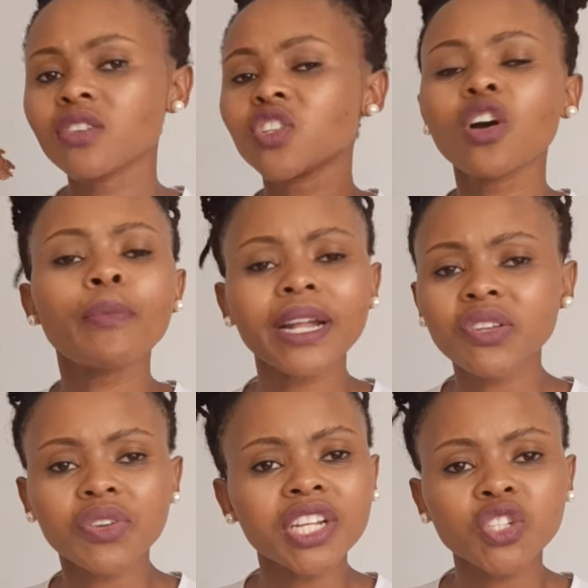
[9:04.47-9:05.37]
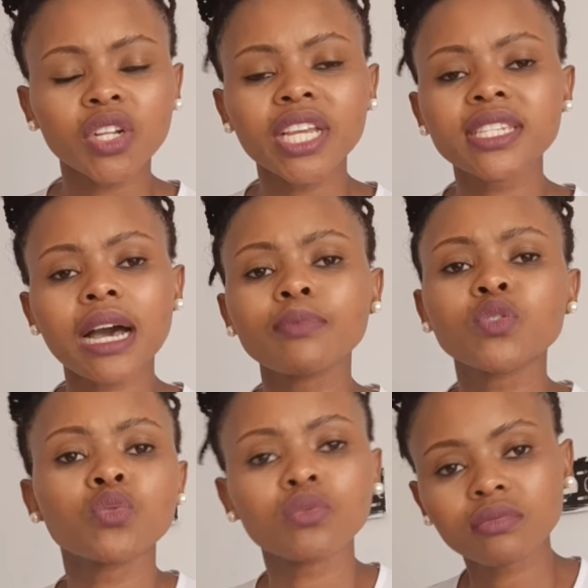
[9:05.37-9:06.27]
Nobody really donates up
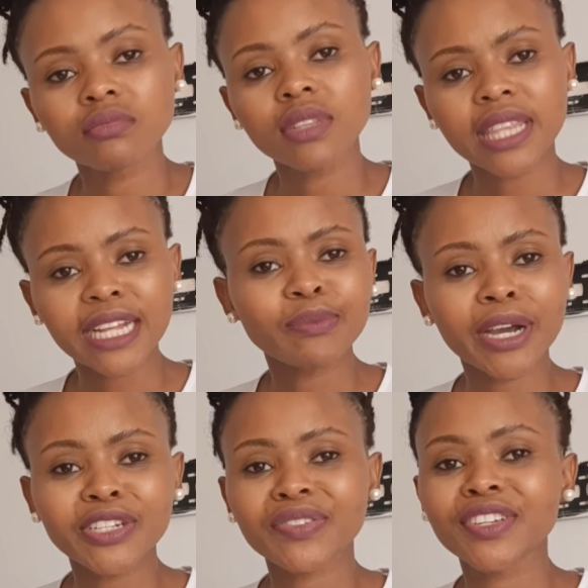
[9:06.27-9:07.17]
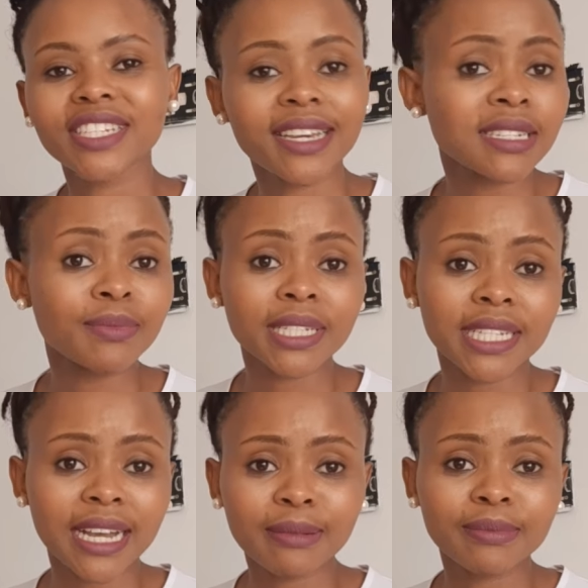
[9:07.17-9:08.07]
to that much of a taxable
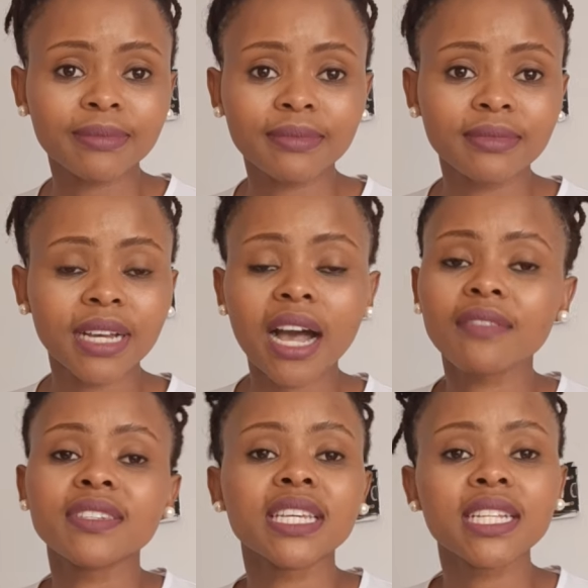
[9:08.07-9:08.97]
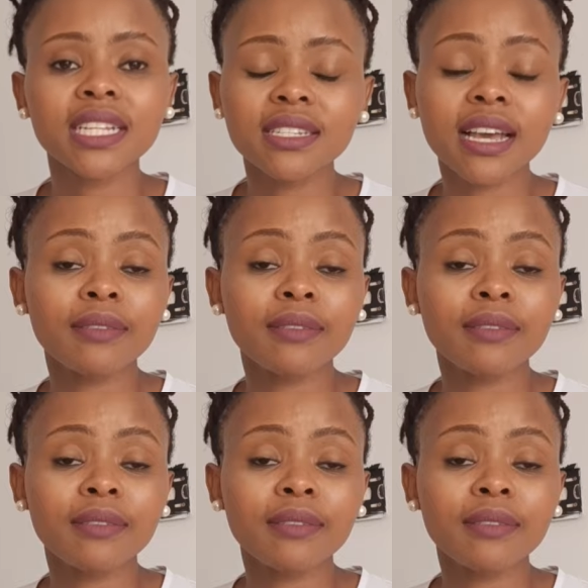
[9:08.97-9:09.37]
income. I've seen it.